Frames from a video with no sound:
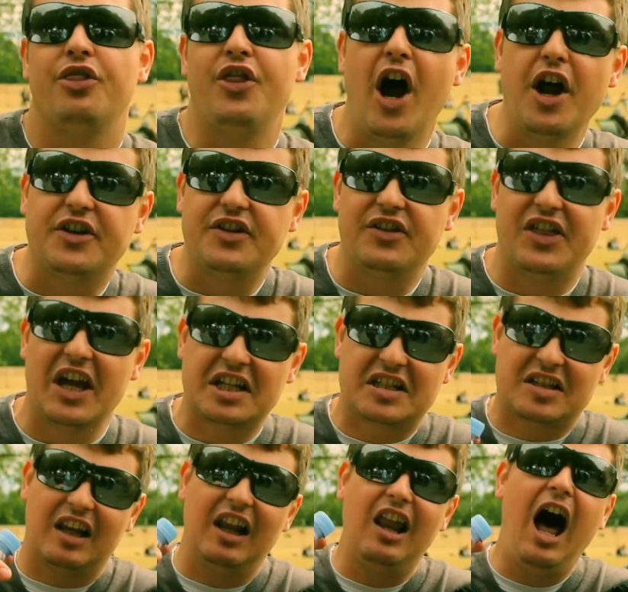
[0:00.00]
that
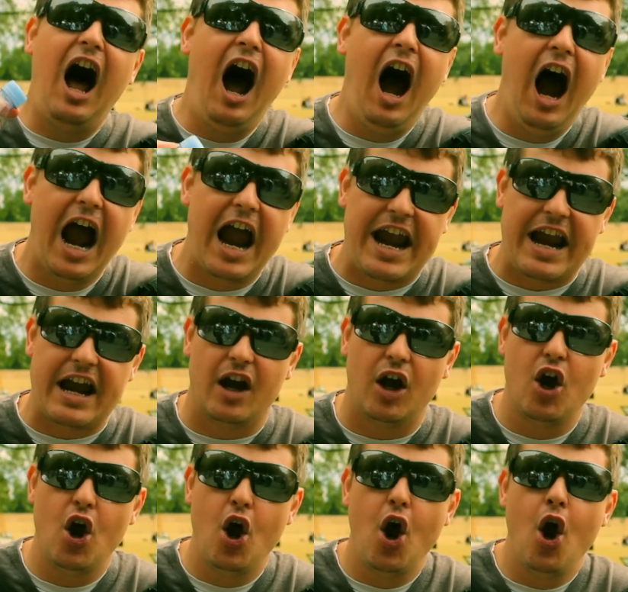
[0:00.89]
this lie
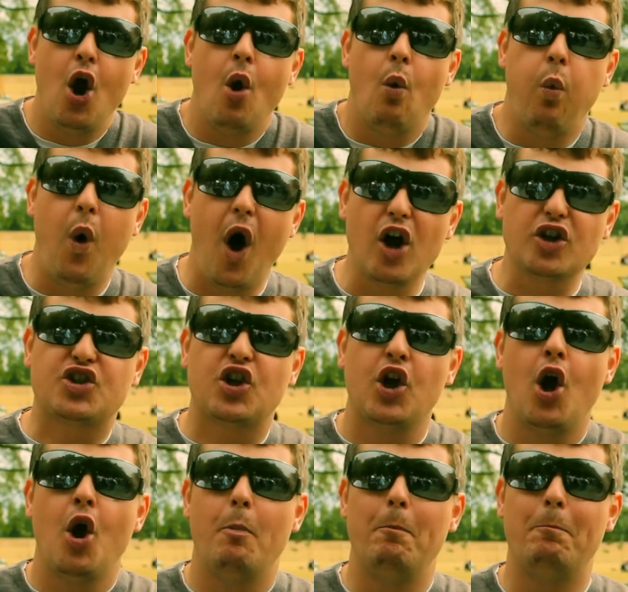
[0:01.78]
was
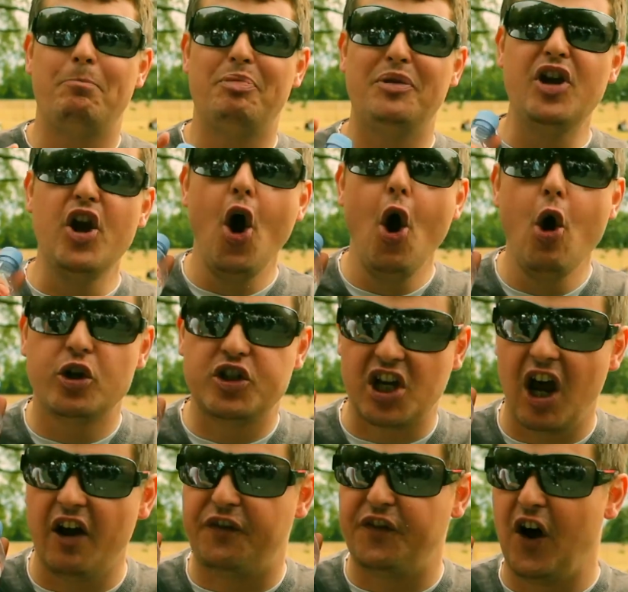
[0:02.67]

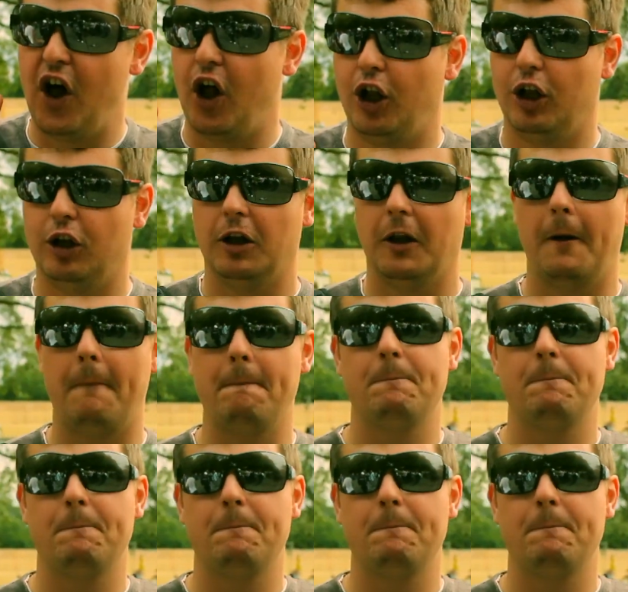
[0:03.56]
beautiful,